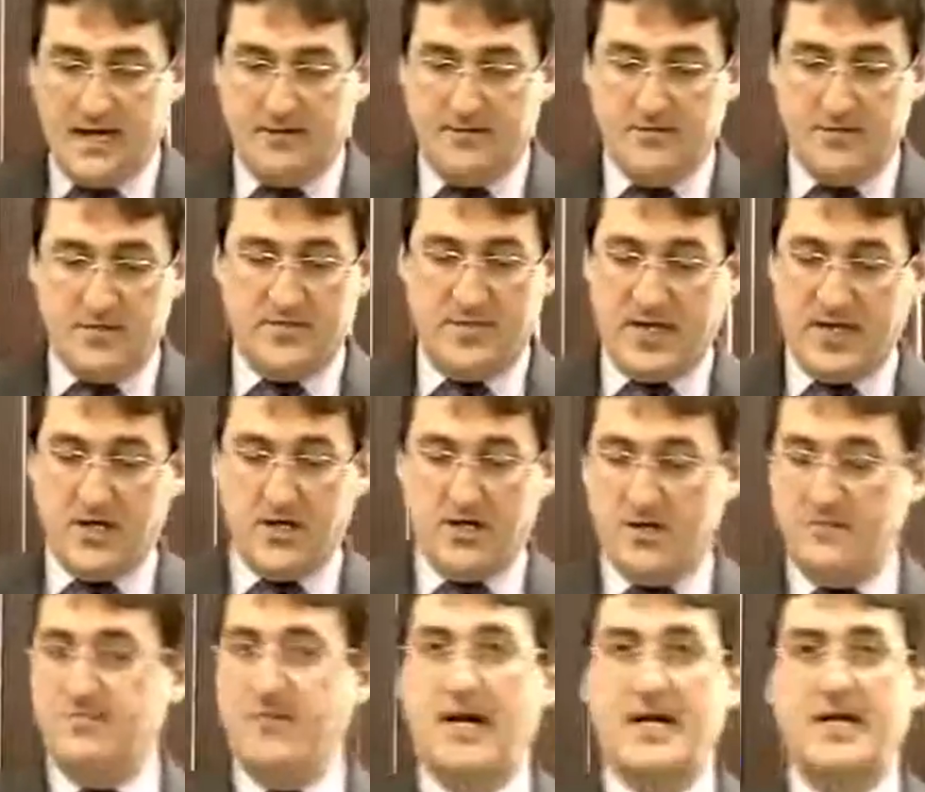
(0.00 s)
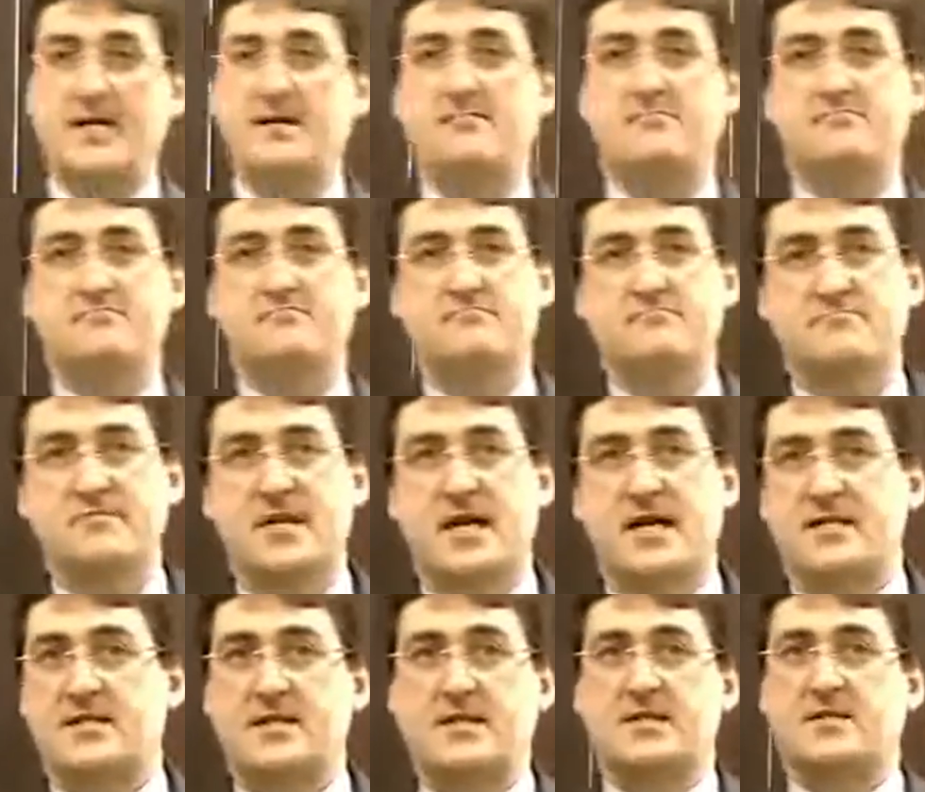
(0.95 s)
was making good money,
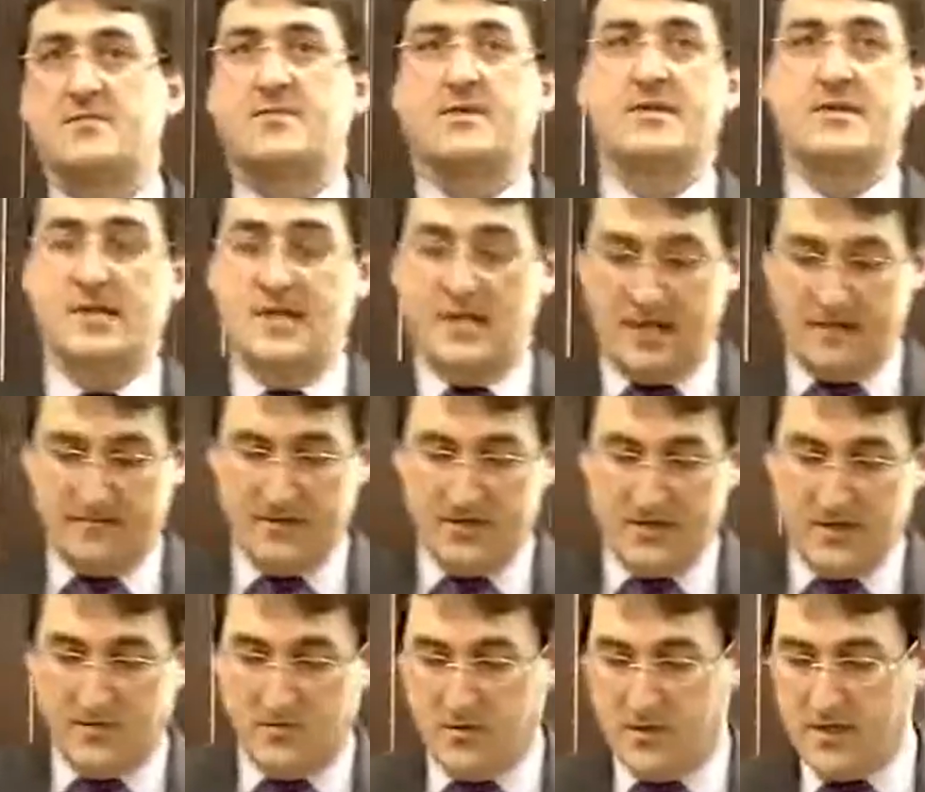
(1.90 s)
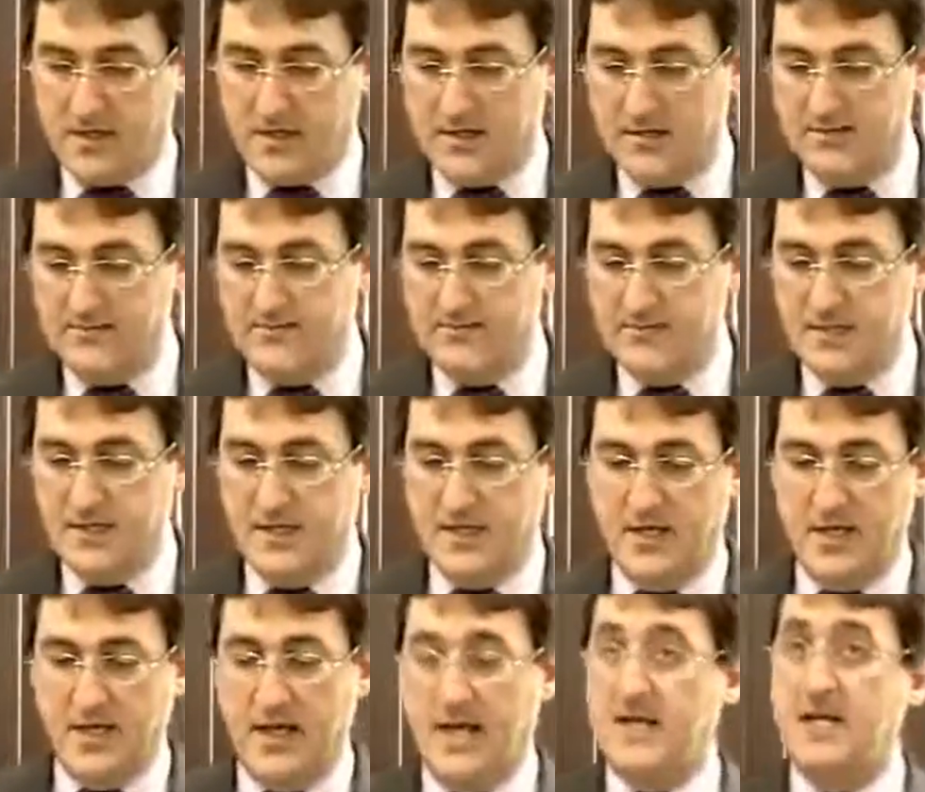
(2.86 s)
had disability coverage at work,
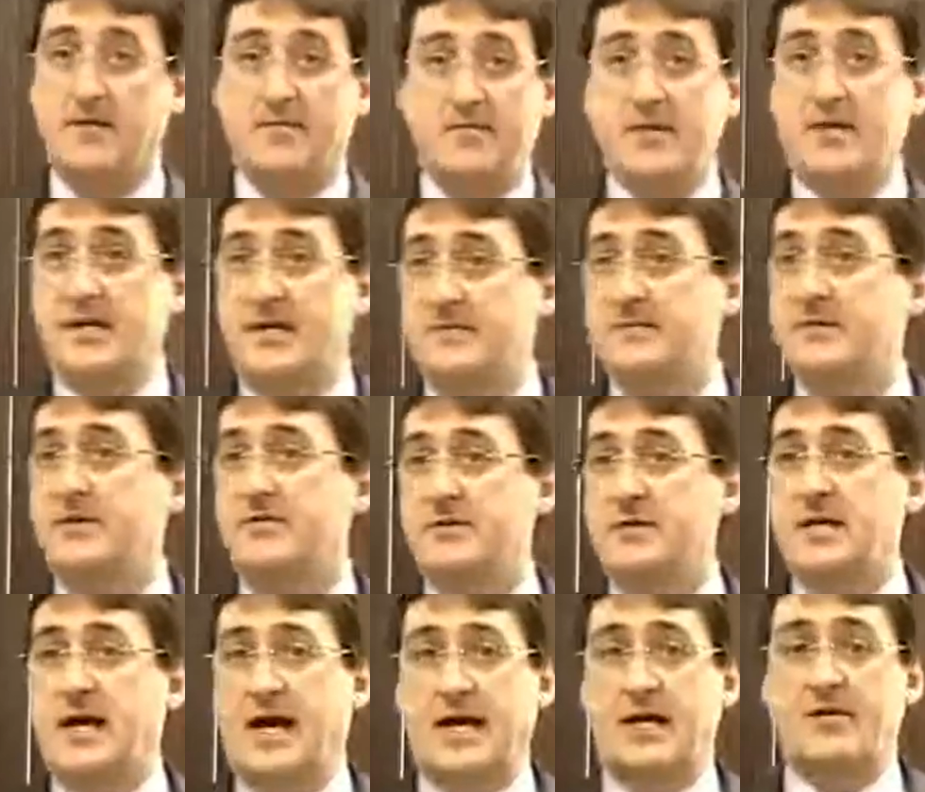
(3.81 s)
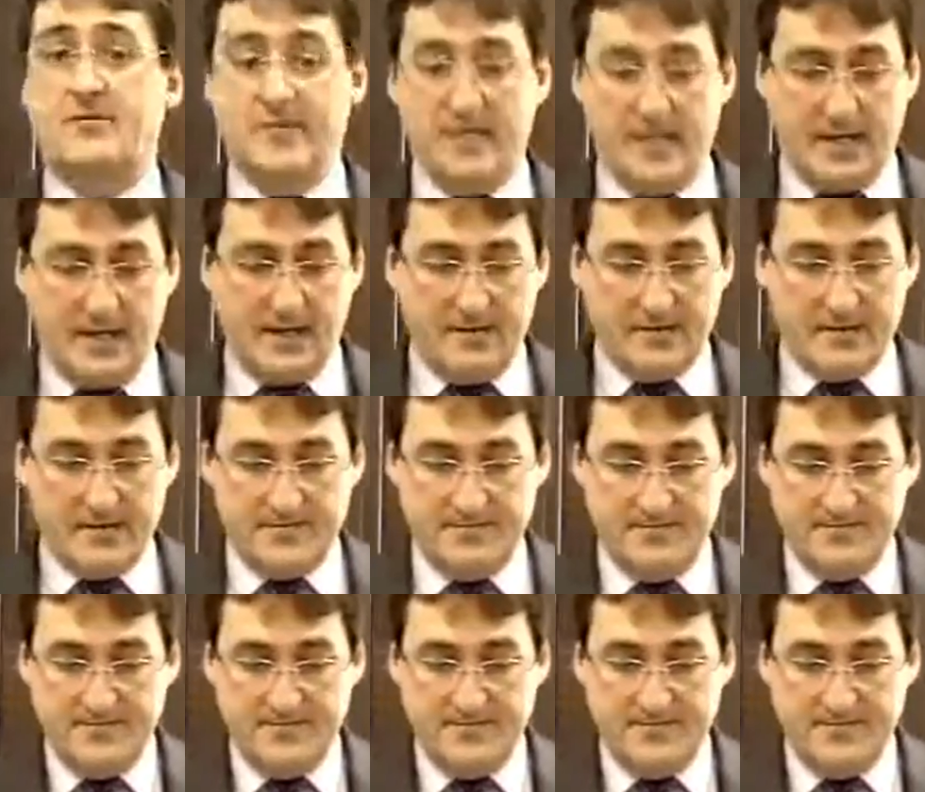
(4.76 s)
and he believed he was adequately covered.